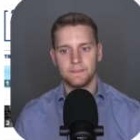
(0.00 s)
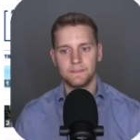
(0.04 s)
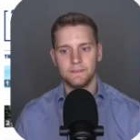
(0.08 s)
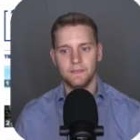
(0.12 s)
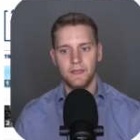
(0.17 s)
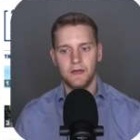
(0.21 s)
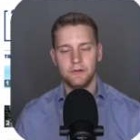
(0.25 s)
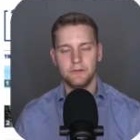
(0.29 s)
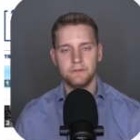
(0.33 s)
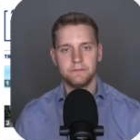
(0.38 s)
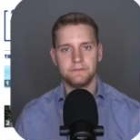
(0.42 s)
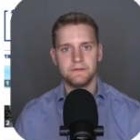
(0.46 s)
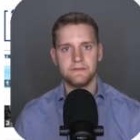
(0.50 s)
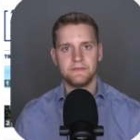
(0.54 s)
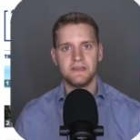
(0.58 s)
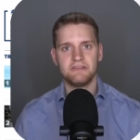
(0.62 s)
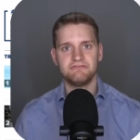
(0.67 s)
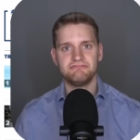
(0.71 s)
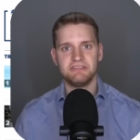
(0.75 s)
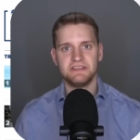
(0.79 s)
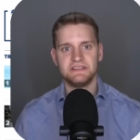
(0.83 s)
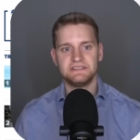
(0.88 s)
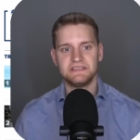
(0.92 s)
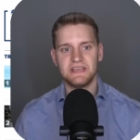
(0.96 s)
I don't think
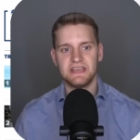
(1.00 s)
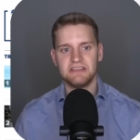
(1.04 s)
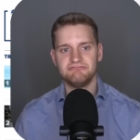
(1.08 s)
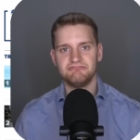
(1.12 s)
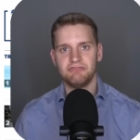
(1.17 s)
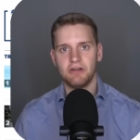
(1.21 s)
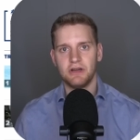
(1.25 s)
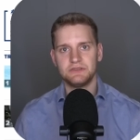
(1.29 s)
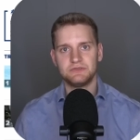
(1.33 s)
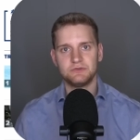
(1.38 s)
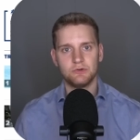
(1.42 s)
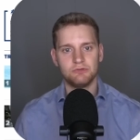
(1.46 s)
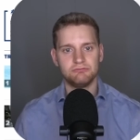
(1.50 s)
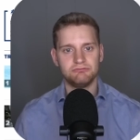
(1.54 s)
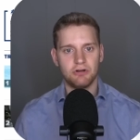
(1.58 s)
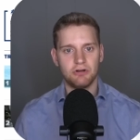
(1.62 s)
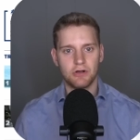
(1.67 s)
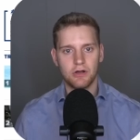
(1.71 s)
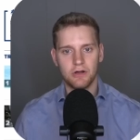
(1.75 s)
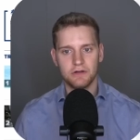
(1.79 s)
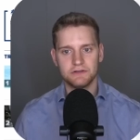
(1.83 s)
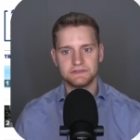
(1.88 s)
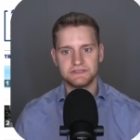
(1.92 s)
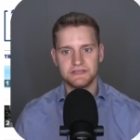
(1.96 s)
there is a right or
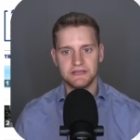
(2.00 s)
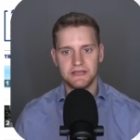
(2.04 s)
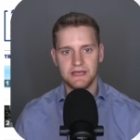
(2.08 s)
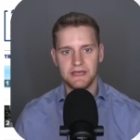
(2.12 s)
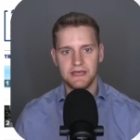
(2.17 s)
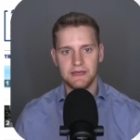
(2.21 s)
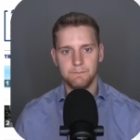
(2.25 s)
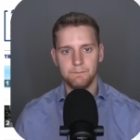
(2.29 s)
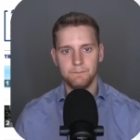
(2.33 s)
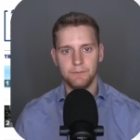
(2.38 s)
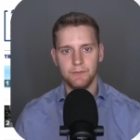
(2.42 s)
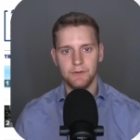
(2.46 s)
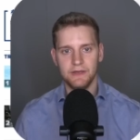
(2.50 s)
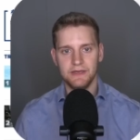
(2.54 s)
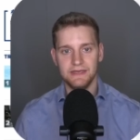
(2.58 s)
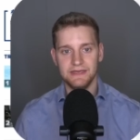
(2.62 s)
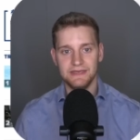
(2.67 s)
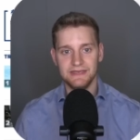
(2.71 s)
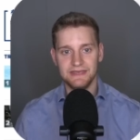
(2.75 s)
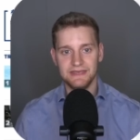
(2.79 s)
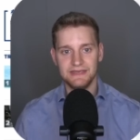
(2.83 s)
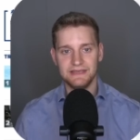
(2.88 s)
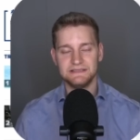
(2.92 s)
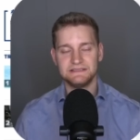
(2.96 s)
wrong answer here, but
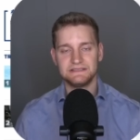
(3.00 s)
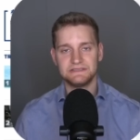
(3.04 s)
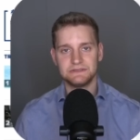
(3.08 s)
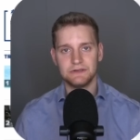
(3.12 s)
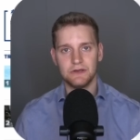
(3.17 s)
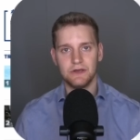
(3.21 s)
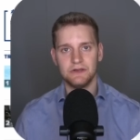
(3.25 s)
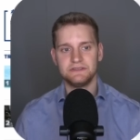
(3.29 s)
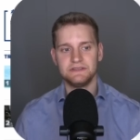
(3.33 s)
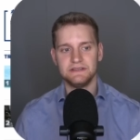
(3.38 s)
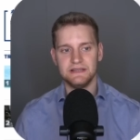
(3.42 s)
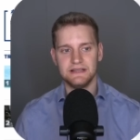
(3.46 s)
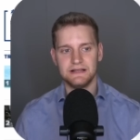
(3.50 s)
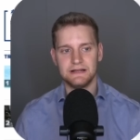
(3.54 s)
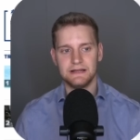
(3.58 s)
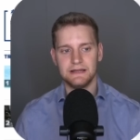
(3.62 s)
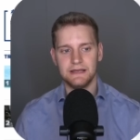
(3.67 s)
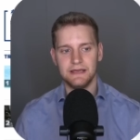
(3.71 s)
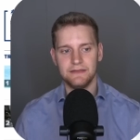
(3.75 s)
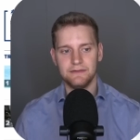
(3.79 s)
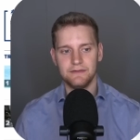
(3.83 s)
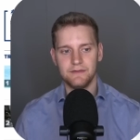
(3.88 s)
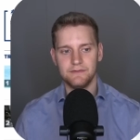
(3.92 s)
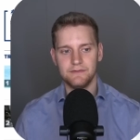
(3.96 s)
it is certainly
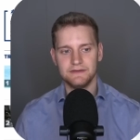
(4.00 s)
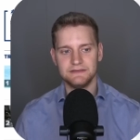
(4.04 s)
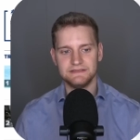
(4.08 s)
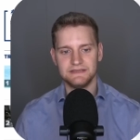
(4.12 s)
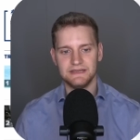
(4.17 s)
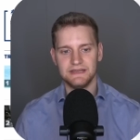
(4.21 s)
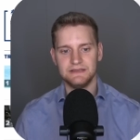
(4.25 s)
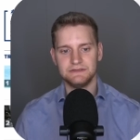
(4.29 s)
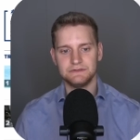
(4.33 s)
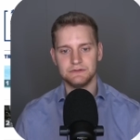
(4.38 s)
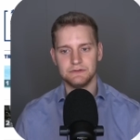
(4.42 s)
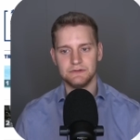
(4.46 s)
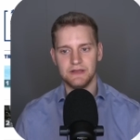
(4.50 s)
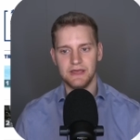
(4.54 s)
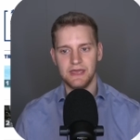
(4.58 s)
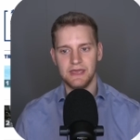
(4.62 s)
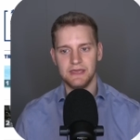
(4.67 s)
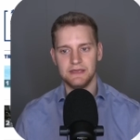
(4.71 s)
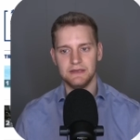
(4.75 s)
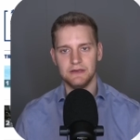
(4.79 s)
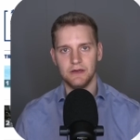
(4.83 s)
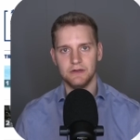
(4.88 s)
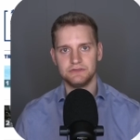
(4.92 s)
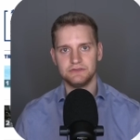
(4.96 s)
clear that this isn't
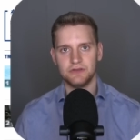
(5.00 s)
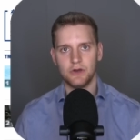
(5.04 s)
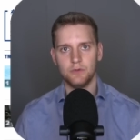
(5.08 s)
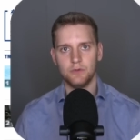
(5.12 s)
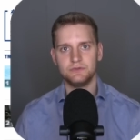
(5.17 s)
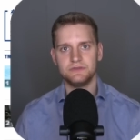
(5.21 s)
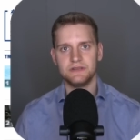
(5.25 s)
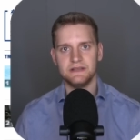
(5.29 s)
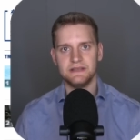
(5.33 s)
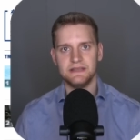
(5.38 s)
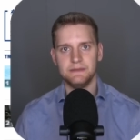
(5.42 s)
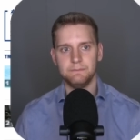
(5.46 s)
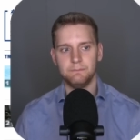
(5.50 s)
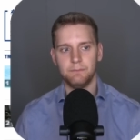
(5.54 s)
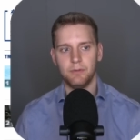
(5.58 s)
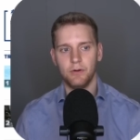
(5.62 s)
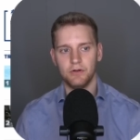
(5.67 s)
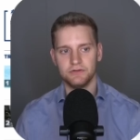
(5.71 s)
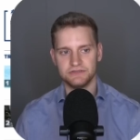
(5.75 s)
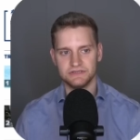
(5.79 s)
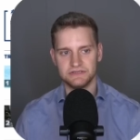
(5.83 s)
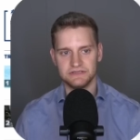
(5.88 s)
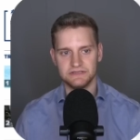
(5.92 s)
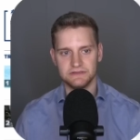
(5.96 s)
a totally
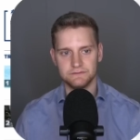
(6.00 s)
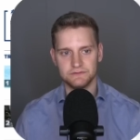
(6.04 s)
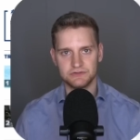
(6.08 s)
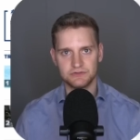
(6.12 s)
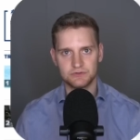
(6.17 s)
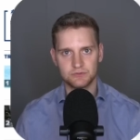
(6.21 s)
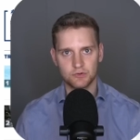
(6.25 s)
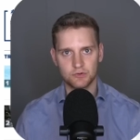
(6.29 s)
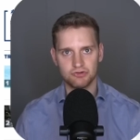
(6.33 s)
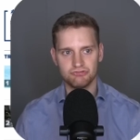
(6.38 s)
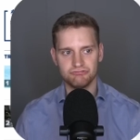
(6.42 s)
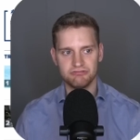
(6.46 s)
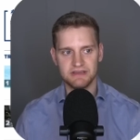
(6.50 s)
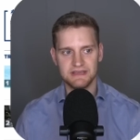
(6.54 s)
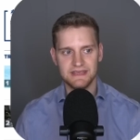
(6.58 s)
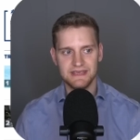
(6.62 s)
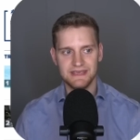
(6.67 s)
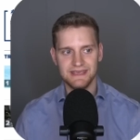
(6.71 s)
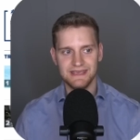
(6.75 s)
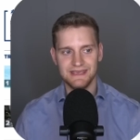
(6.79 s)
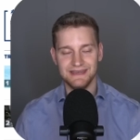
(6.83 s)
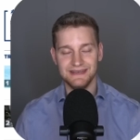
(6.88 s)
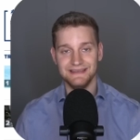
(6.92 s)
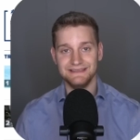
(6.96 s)
positive story.
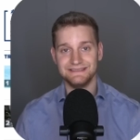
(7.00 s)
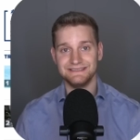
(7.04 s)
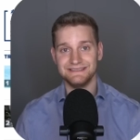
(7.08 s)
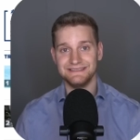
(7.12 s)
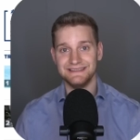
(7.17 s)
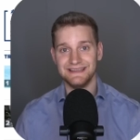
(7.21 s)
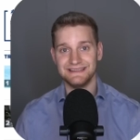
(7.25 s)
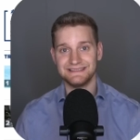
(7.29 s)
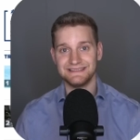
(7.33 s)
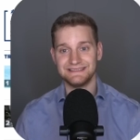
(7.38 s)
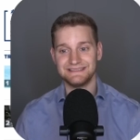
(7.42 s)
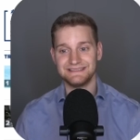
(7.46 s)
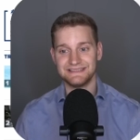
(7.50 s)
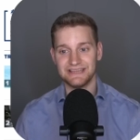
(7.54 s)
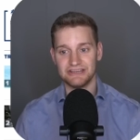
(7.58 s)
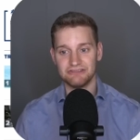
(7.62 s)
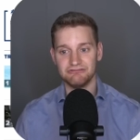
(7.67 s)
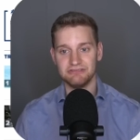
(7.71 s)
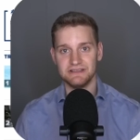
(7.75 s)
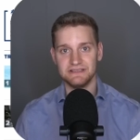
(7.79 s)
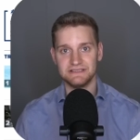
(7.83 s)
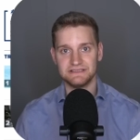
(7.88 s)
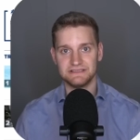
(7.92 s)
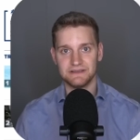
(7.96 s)
It isn't
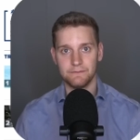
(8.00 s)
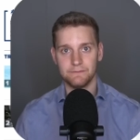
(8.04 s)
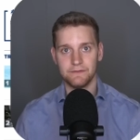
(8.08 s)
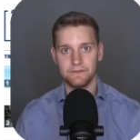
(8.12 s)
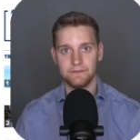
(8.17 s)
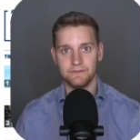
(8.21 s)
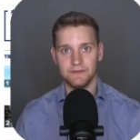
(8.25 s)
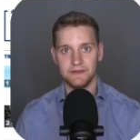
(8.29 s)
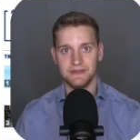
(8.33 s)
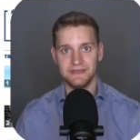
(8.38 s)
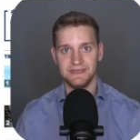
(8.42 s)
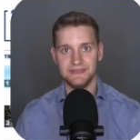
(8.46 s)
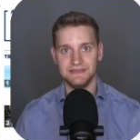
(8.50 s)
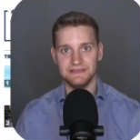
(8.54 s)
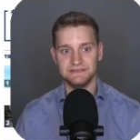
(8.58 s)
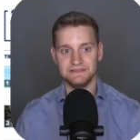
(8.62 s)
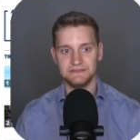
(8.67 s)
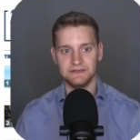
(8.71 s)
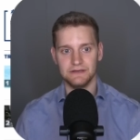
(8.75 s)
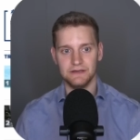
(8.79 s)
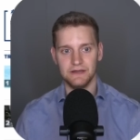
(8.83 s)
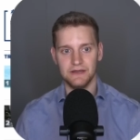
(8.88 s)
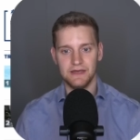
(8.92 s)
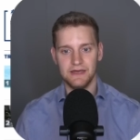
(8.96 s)
necessarily something that
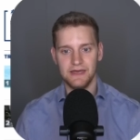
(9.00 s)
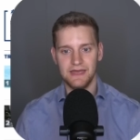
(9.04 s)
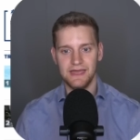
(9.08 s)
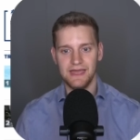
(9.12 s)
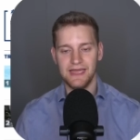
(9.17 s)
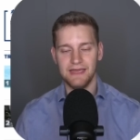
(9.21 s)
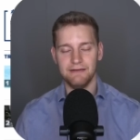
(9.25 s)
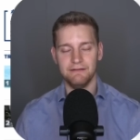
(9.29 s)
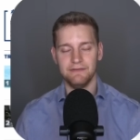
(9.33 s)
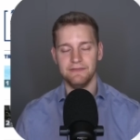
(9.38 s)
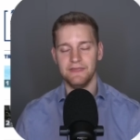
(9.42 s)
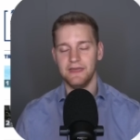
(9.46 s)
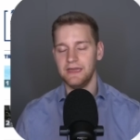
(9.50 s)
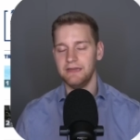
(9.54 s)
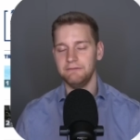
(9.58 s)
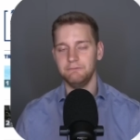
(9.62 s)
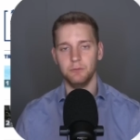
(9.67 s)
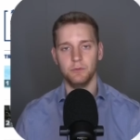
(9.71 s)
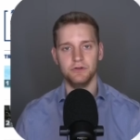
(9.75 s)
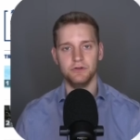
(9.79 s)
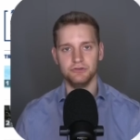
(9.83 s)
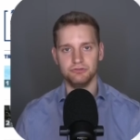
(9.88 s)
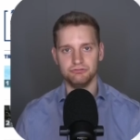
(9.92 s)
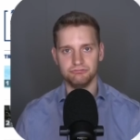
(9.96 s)
is that
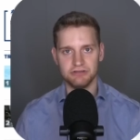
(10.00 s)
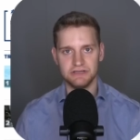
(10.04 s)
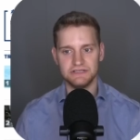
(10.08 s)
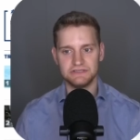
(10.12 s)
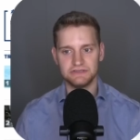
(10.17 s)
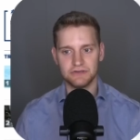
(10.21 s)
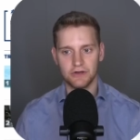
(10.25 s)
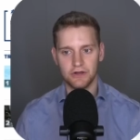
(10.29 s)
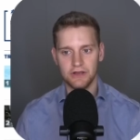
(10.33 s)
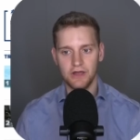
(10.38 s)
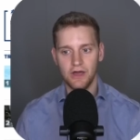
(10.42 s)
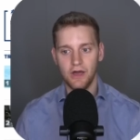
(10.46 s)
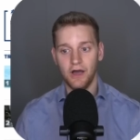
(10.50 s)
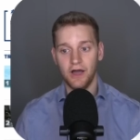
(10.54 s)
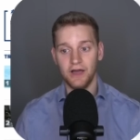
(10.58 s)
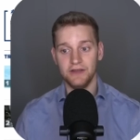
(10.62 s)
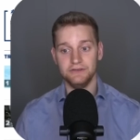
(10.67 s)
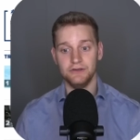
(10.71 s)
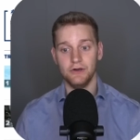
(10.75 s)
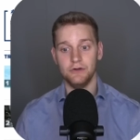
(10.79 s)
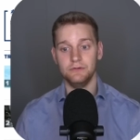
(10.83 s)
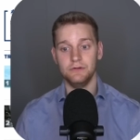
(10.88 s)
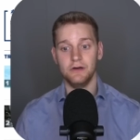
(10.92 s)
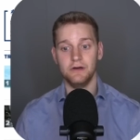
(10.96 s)
everyone agrees on. I
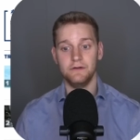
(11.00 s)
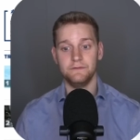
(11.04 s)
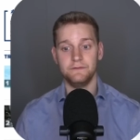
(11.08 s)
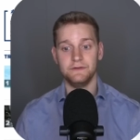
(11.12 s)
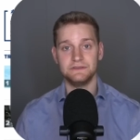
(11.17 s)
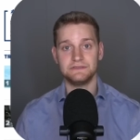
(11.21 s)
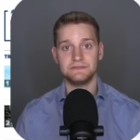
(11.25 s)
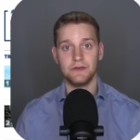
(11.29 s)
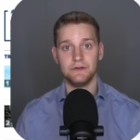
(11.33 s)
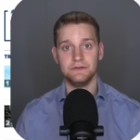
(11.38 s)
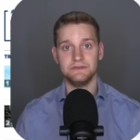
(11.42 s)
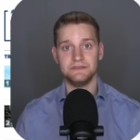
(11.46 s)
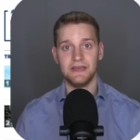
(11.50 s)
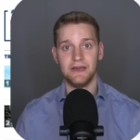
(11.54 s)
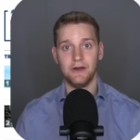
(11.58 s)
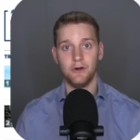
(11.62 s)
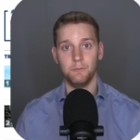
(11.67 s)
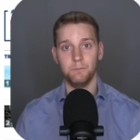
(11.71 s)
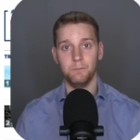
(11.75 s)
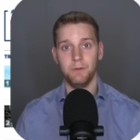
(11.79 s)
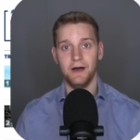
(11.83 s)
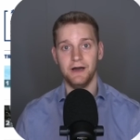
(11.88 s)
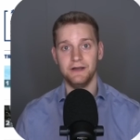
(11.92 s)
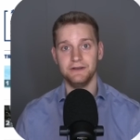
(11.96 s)
don't know if it's going to
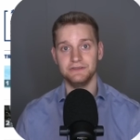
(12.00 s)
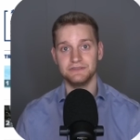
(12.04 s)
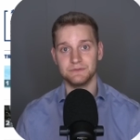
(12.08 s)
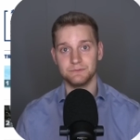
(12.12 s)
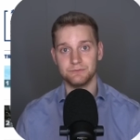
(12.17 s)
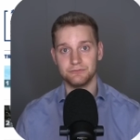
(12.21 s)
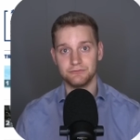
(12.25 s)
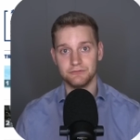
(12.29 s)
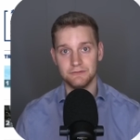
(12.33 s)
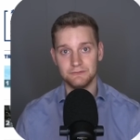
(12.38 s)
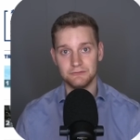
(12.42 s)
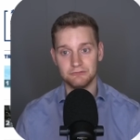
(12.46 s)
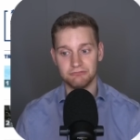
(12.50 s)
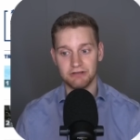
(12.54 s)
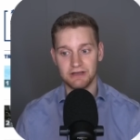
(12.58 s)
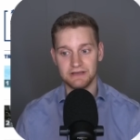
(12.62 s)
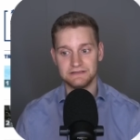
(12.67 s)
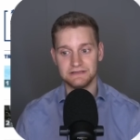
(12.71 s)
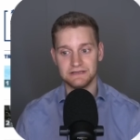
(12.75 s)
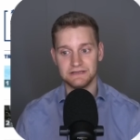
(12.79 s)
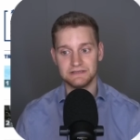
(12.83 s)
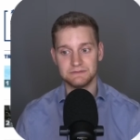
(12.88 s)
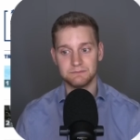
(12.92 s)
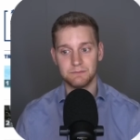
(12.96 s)
help Biden's approval
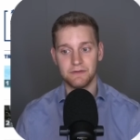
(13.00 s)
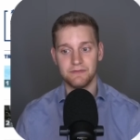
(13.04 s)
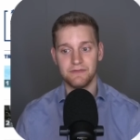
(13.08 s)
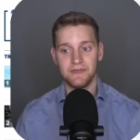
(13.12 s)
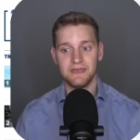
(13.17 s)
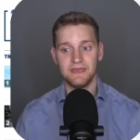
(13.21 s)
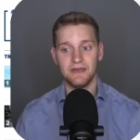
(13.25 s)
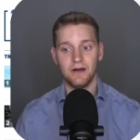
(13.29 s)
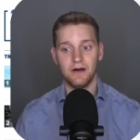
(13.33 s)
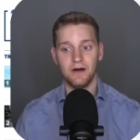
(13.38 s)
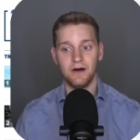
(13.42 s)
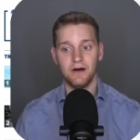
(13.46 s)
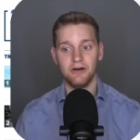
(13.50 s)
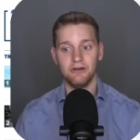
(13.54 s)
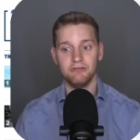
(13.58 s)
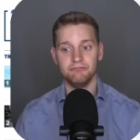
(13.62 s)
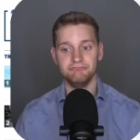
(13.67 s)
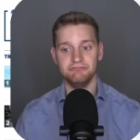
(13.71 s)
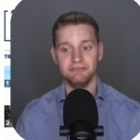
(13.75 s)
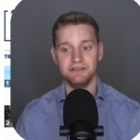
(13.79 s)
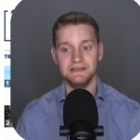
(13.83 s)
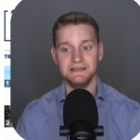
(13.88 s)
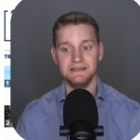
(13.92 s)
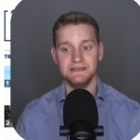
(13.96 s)
ratings, but they are
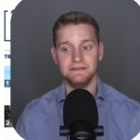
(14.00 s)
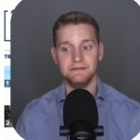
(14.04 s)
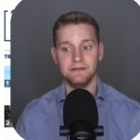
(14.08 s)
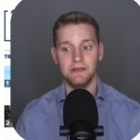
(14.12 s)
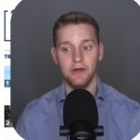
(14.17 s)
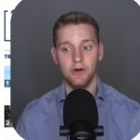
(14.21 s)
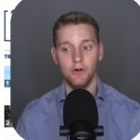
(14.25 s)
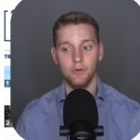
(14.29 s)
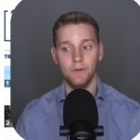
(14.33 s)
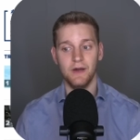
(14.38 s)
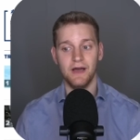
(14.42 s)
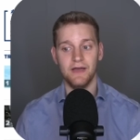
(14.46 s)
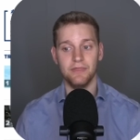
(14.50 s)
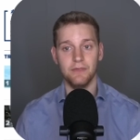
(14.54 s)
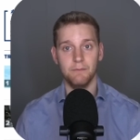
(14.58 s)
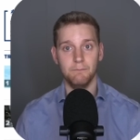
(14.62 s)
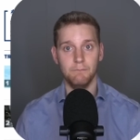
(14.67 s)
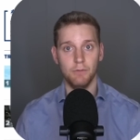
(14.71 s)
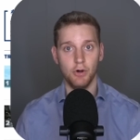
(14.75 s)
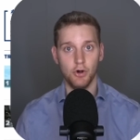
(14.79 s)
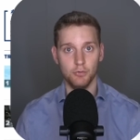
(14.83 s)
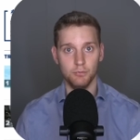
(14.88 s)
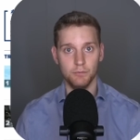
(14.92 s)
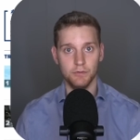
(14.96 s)
really low at the
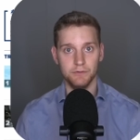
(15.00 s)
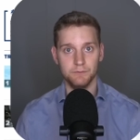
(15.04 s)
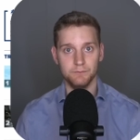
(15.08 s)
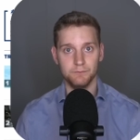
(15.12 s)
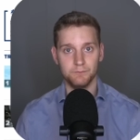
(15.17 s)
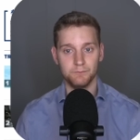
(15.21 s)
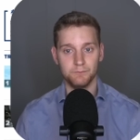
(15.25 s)
moment.